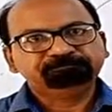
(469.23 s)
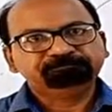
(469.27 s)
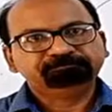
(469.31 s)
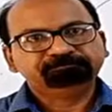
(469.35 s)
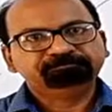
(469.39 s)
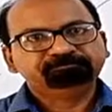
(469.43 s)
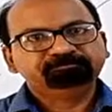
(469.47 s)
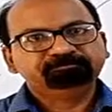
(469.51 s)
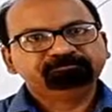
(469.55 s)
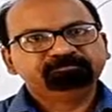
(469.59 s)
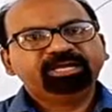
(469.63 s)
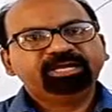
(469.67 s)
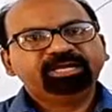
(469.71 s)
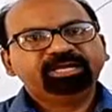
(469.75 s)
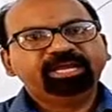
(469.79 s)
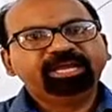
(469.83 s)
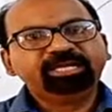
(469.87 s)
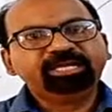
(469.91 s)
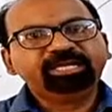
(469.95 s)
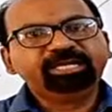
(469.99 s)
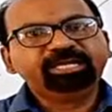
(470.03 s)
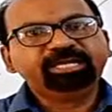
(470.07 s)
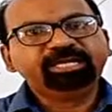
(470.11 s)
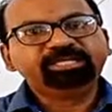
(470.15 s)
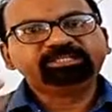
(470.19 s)
it
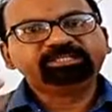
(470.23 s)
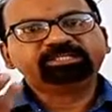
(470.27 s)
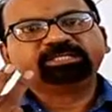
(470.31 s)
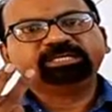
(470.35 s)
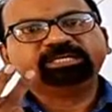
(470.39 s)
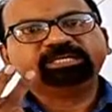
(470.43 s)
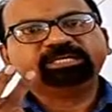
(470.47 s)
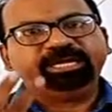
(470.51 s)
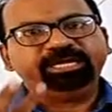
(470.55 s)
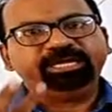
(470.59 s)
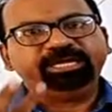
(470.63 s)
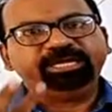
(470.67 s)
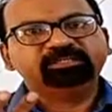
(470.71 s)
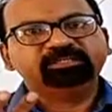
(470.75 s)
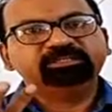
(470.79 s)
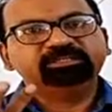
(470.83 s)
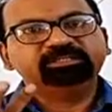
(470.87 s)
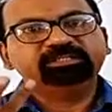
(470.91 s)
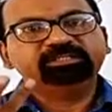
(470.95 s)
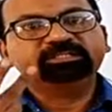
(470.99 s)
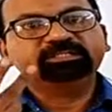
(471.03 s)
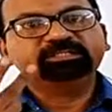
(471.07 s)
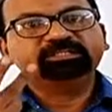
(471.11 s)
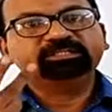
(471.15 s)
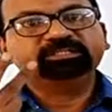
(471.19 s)
is the
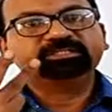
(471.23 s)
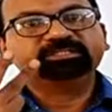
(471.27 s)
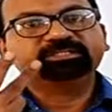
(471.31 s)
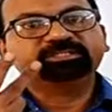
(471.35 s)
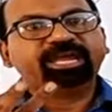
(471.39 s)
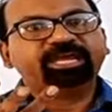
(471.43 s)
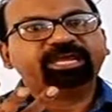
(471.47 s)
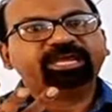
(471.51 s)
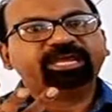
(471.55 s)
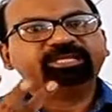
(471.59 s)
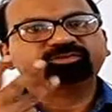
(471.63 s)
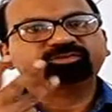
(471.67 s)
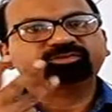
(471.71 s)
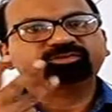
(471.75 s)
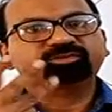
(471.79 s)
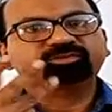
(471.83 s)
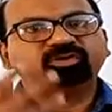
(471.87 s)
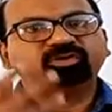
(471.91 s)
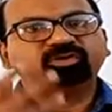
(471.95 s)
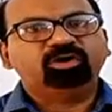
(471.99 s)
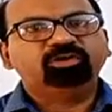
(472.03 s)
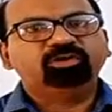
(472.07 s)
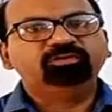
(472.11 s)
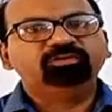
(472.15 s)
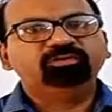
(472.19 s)
state of
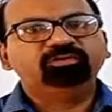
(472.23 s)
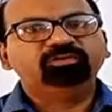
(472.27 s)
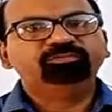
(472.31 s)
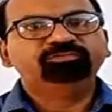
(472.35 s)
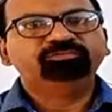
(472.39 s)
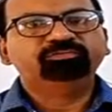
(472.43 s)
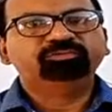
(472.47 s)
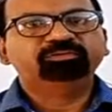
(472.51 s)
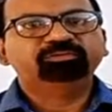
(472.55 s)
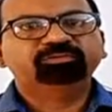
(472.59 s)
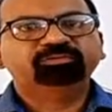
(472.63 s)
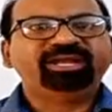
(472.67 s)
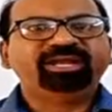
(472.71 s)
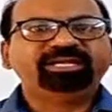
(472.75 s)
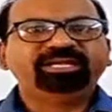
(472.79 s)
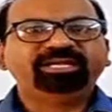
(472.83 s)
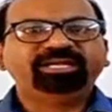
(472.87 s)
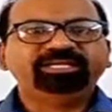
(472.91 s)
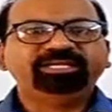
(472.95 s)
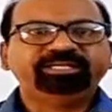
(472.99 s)
matter. What is